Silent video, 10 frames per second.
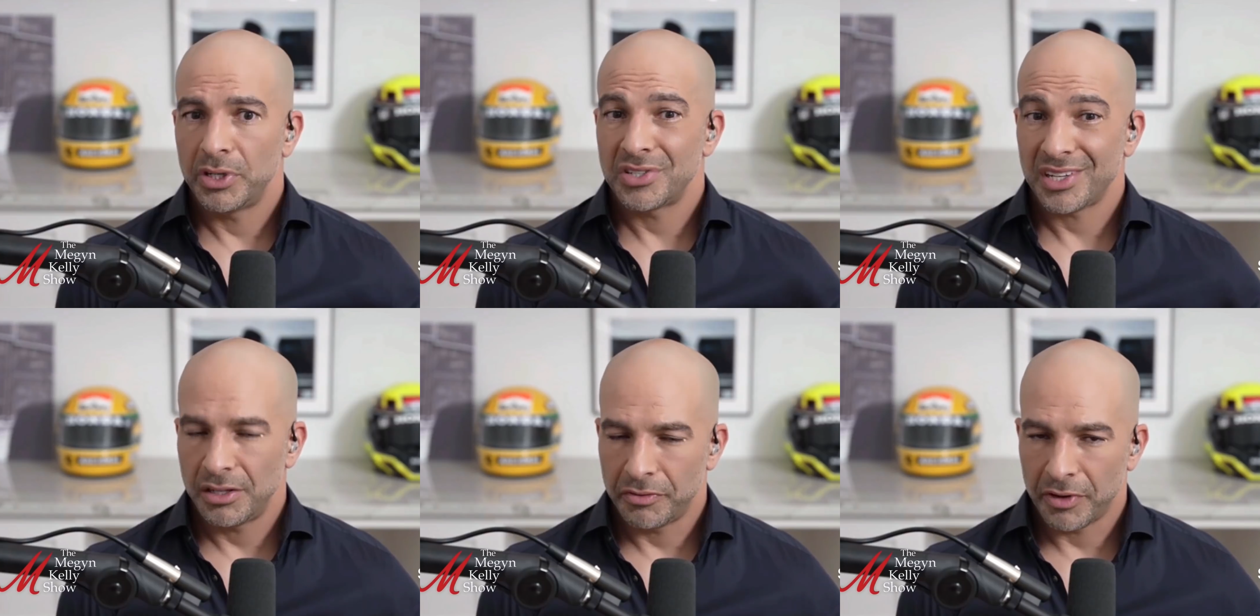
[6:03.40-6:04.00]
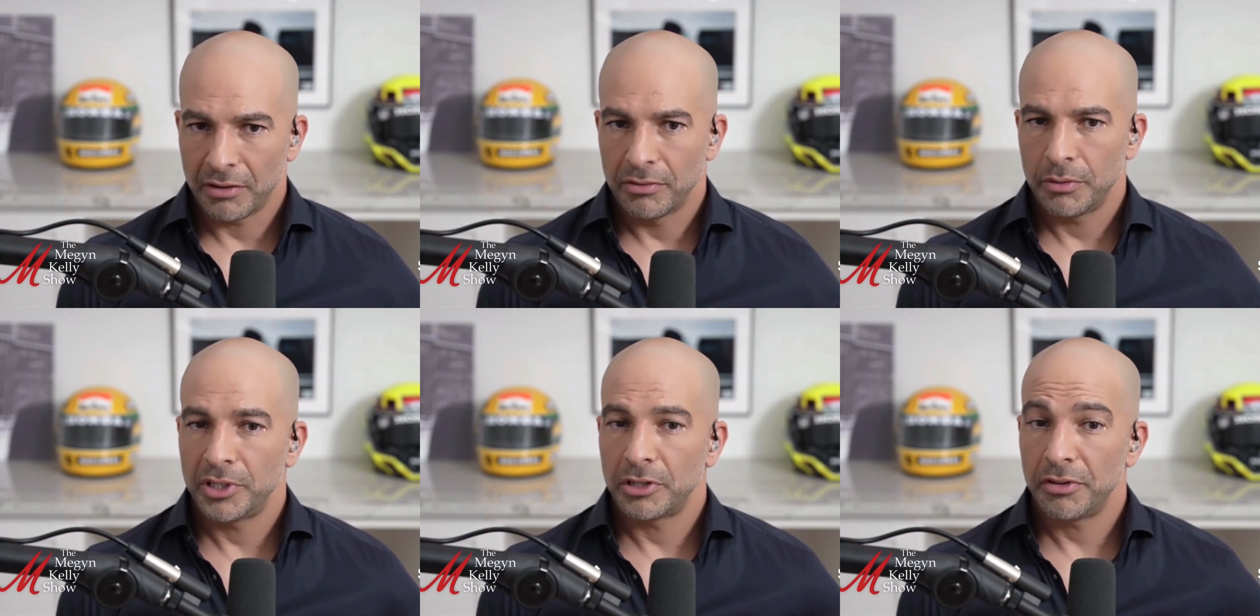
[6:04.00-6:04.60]
65 and
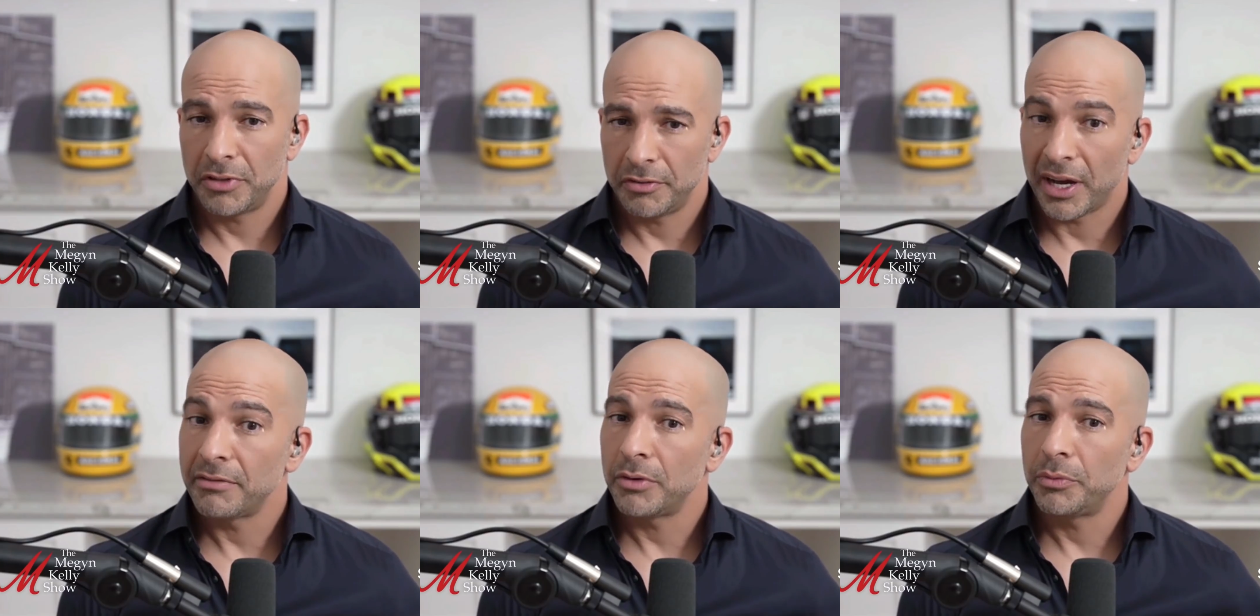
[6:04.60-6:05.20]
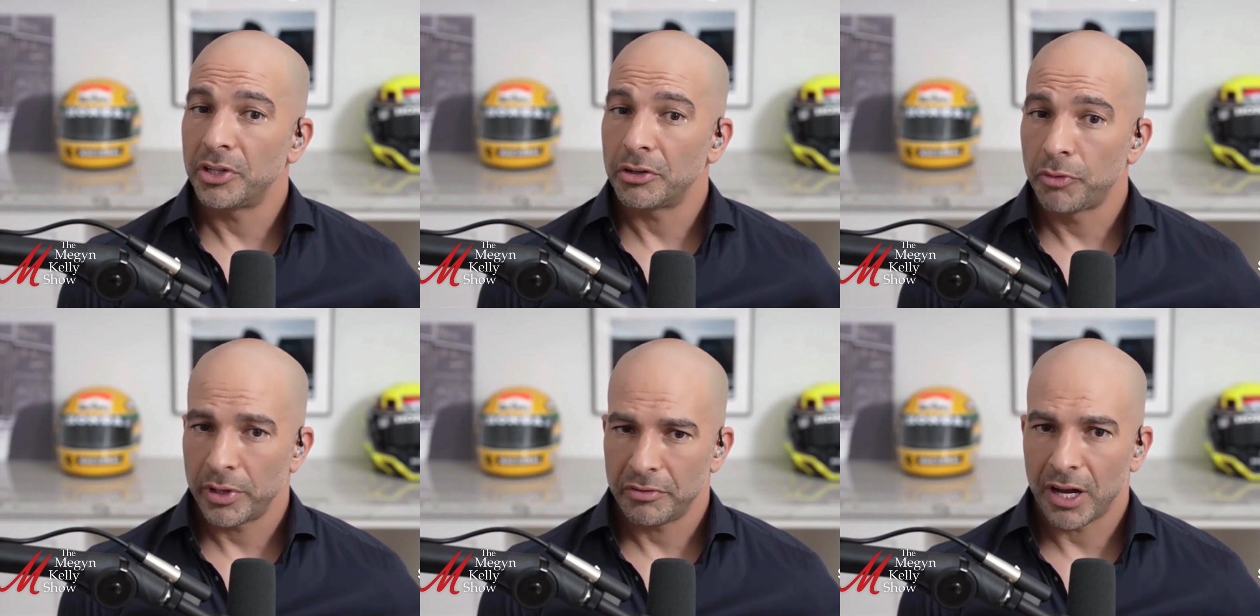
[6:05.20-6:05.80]
when you're 55 and when you're
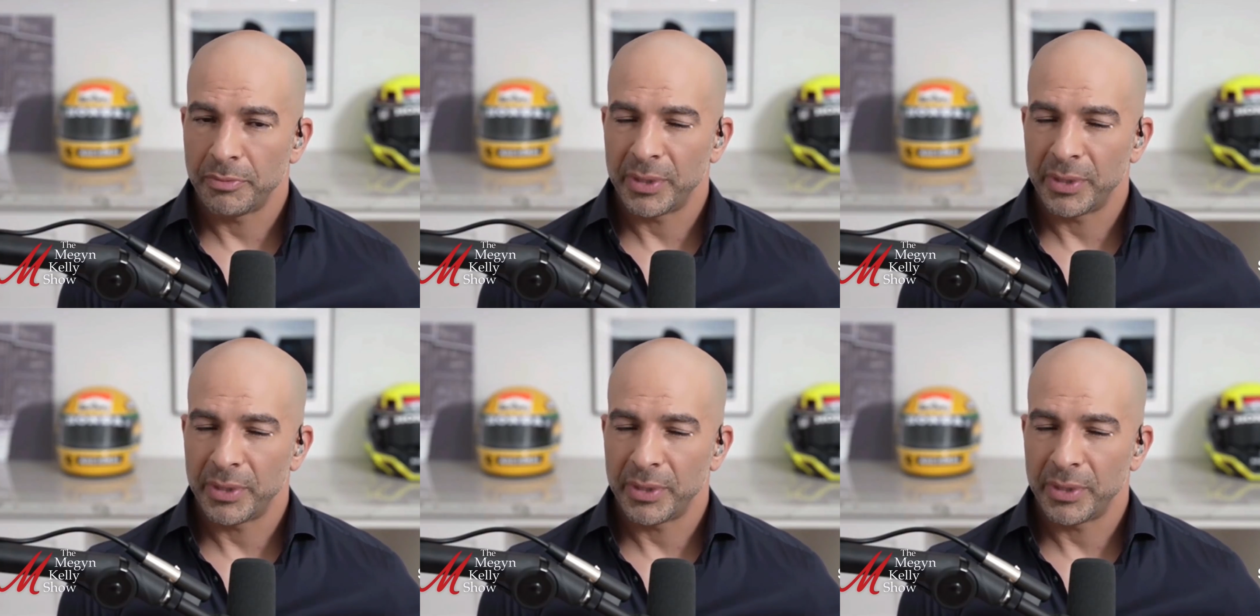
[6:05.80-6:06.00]
45?